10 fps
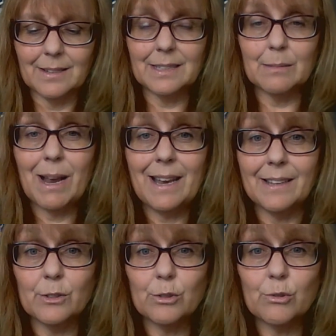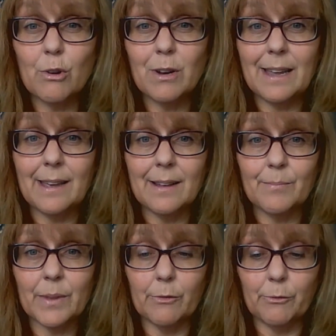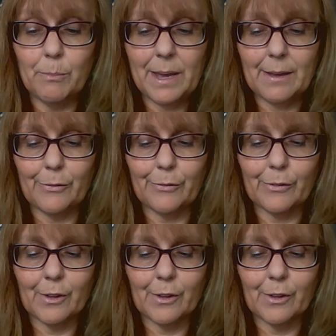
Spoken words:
smelling strongly of beef,